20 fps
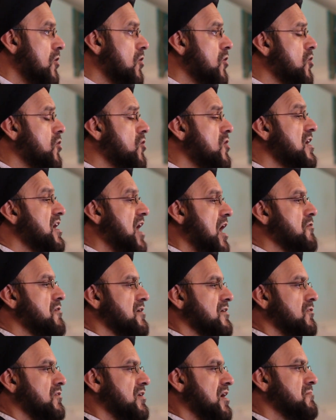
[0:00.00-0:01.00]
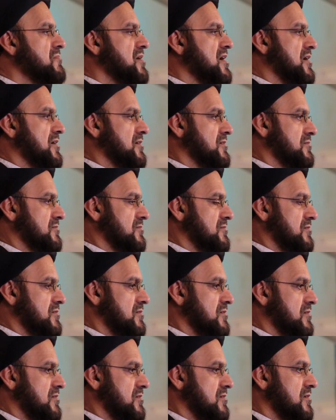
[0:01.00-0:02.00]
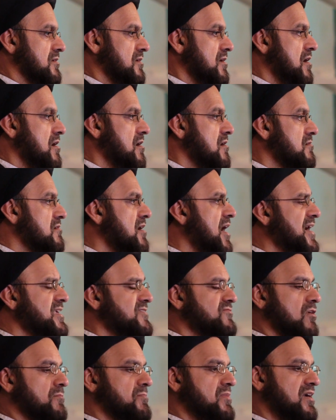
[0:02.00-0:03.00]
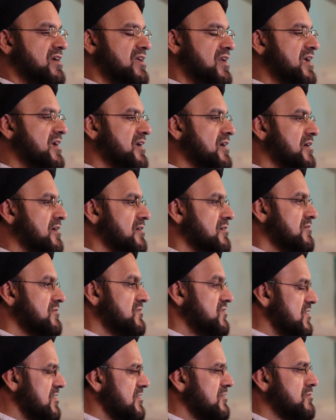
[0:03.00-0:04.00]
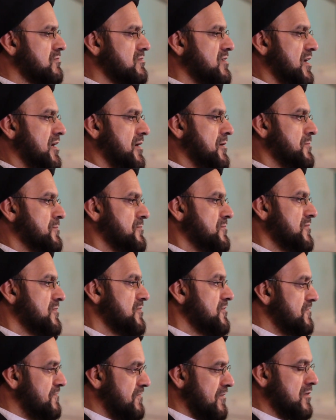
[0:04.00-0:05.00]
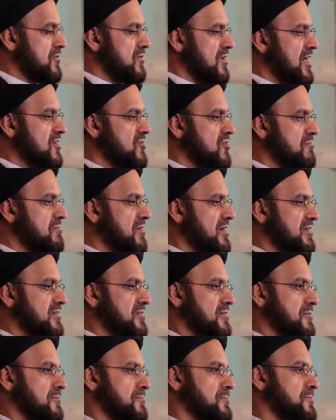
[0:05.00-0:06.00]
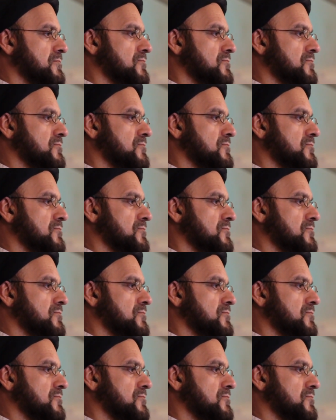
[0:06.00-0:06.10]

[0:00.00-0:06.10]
All our ulama, right from beginning till today, follow Ahlul Bayt.